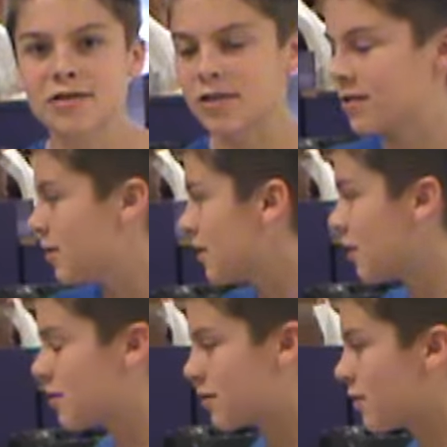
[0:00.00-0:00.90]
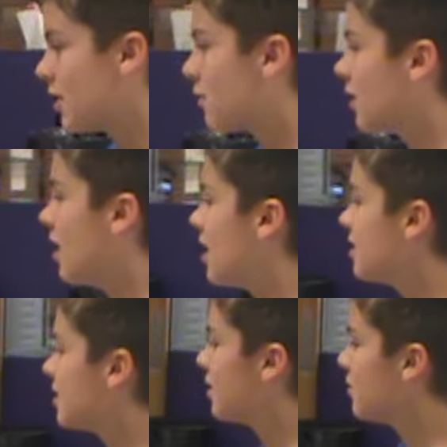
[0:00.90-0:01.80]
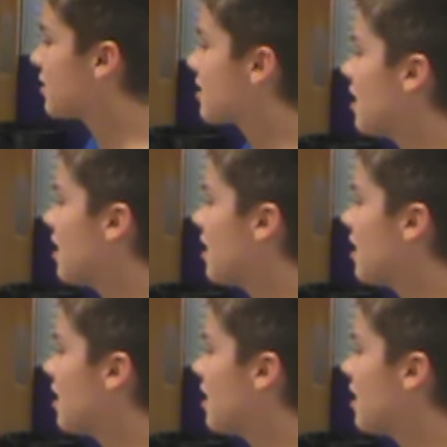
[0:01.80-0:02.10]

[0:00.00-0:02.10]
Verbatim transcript: So there's three different lines, and you just